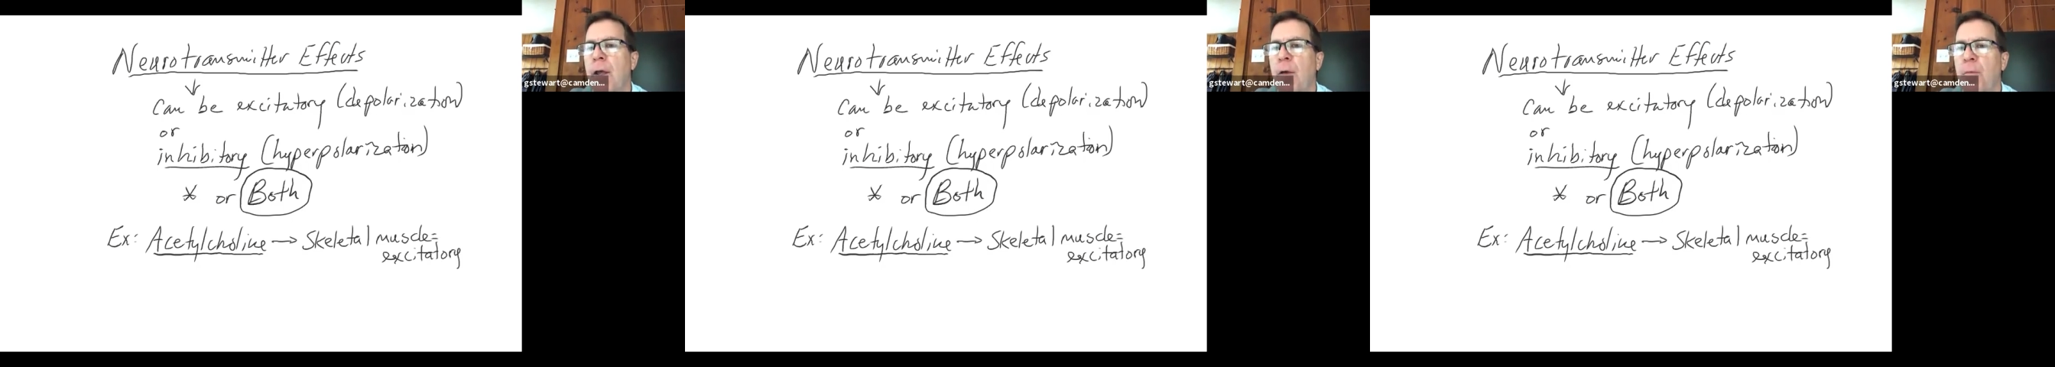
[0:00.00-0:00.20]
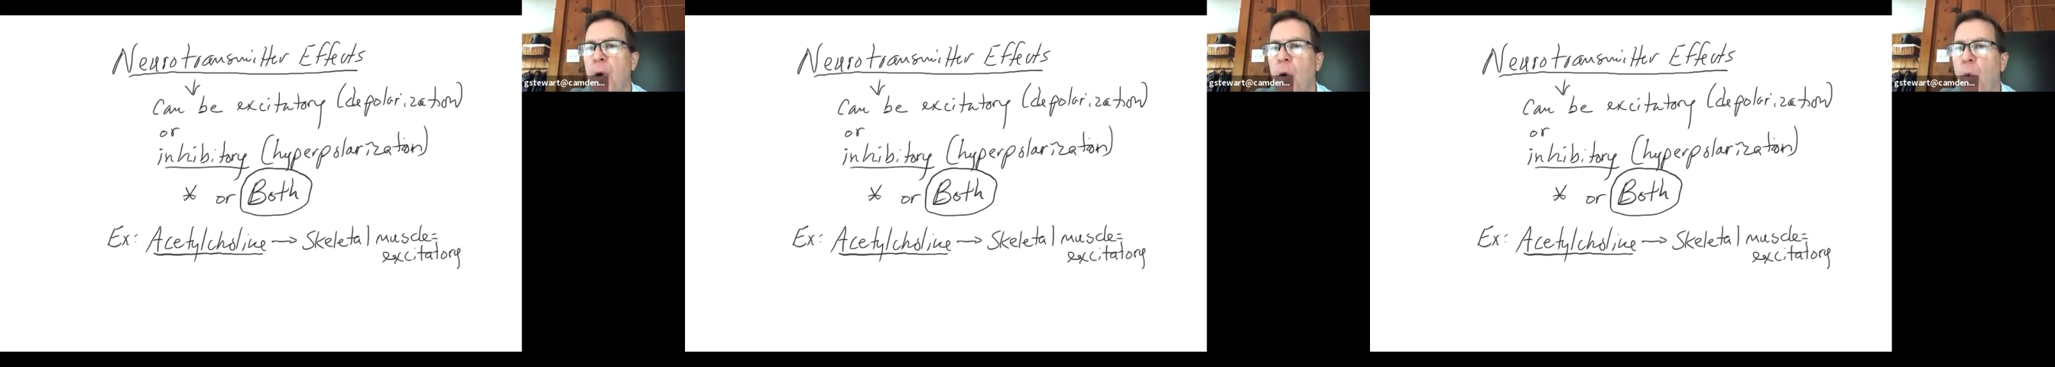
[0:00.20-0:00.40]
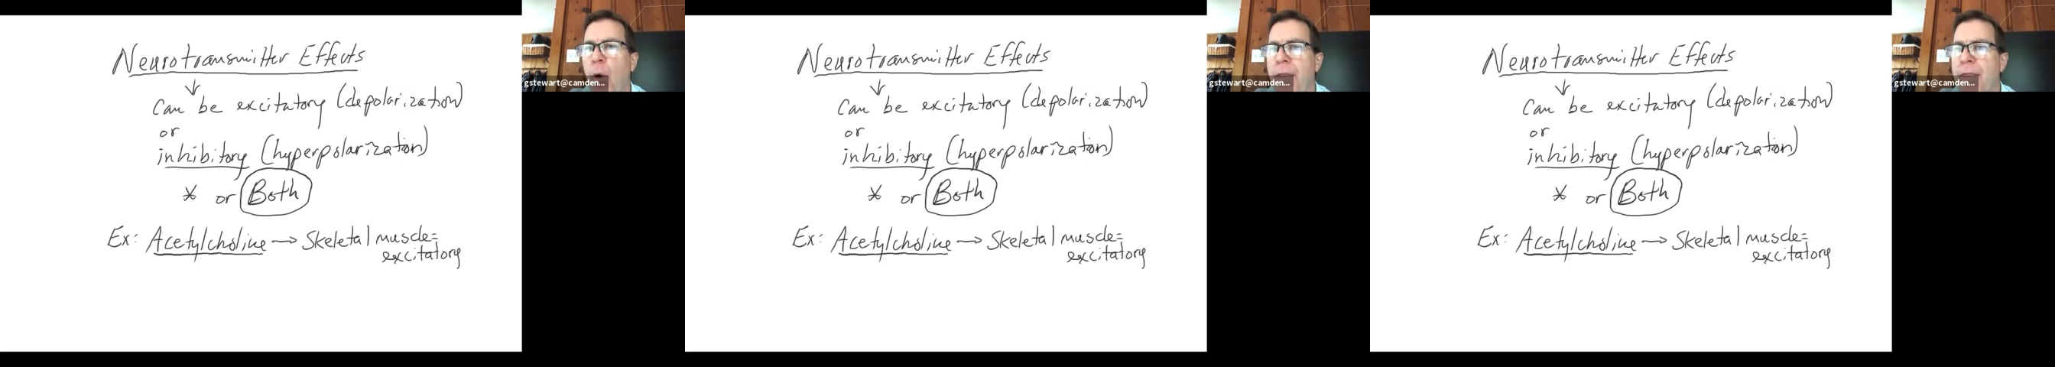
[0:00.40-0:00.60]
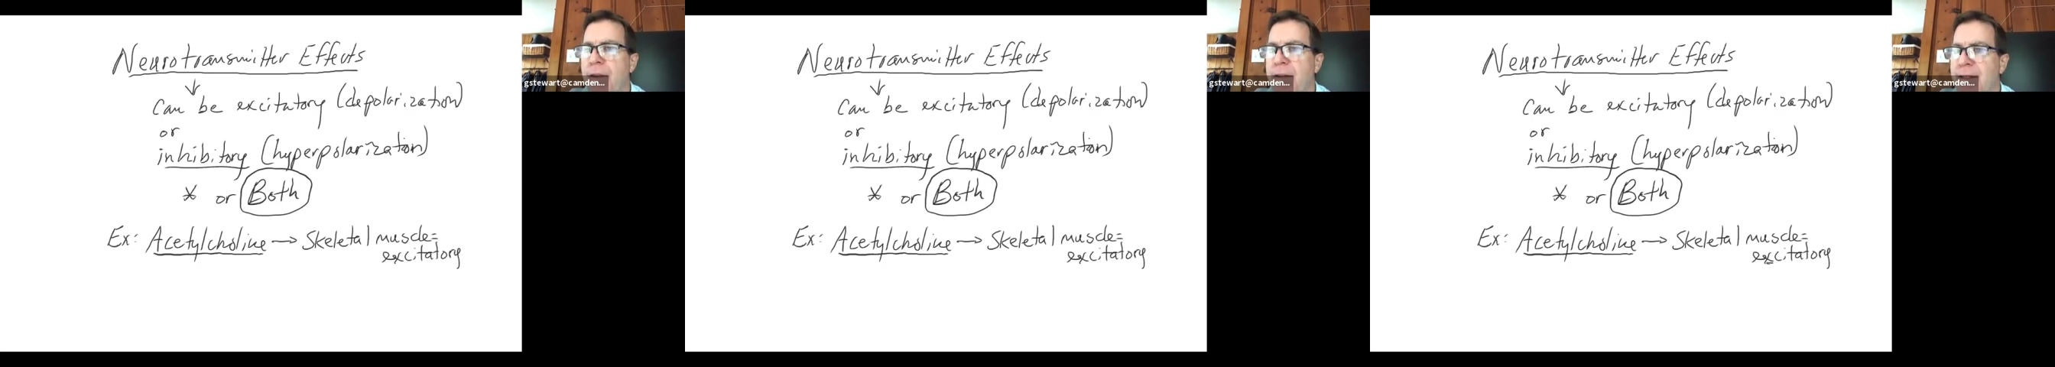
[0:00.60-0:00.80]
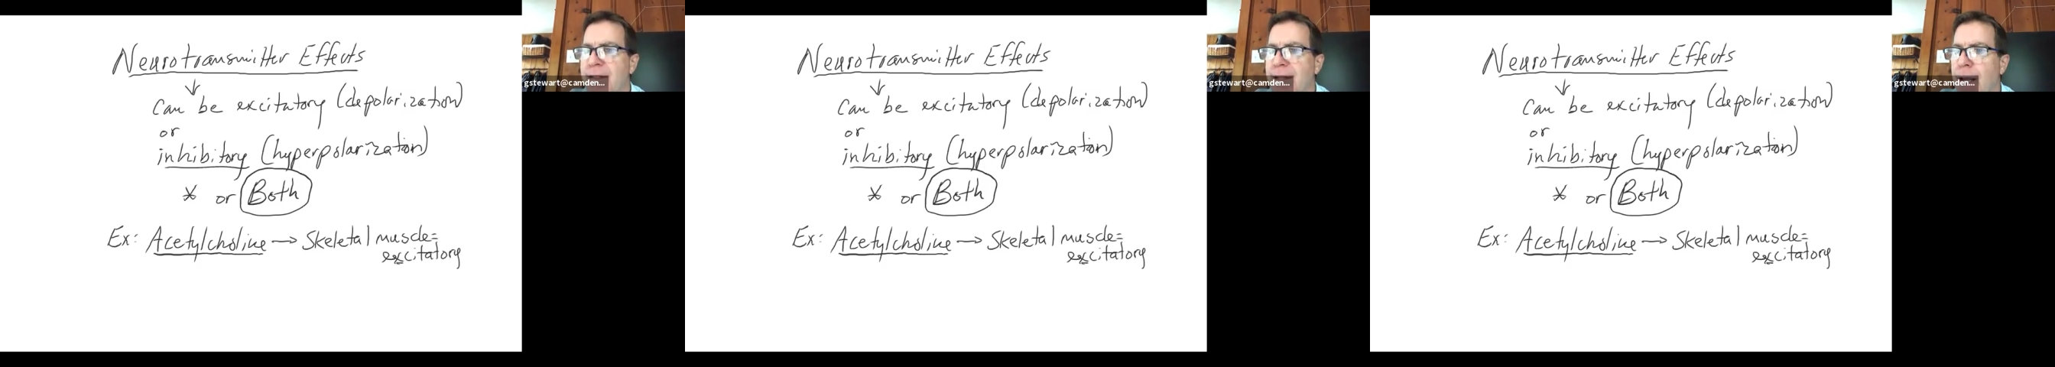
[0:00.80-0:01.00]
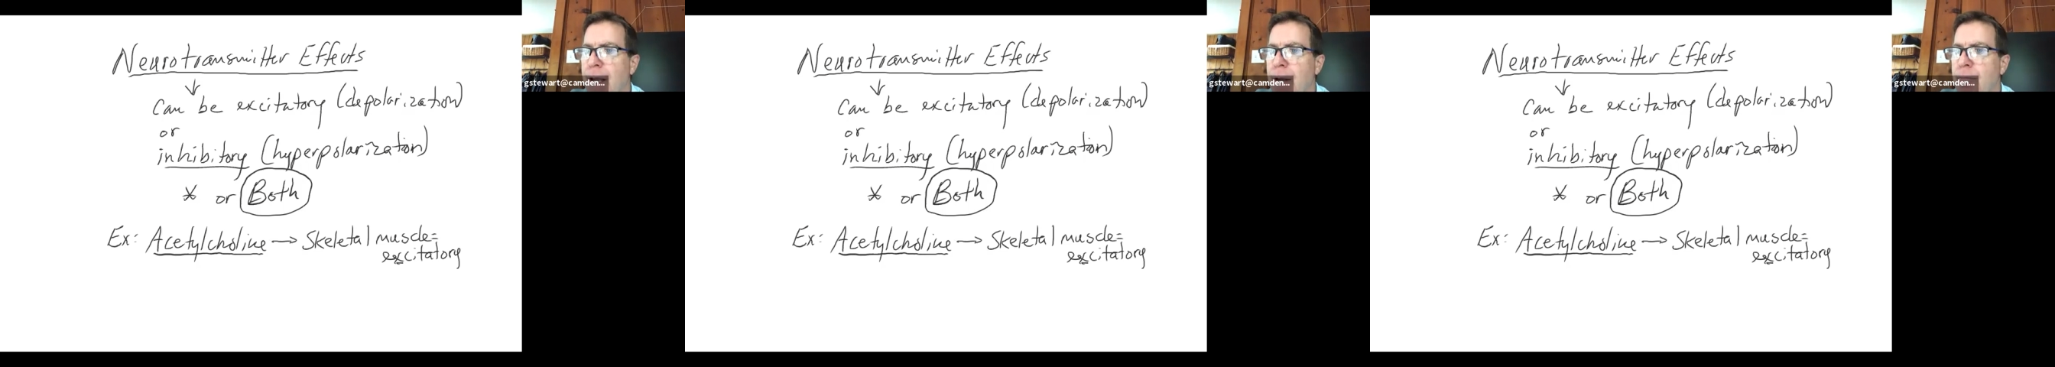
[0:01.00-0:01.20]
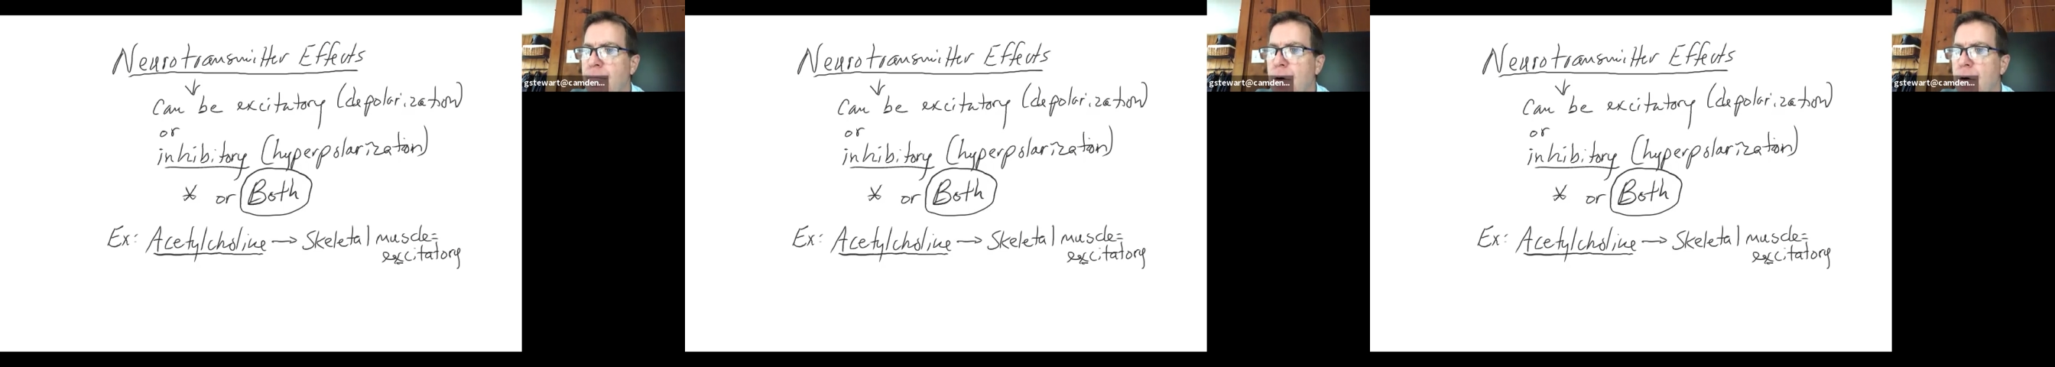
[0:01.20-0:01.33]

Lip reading: But when the same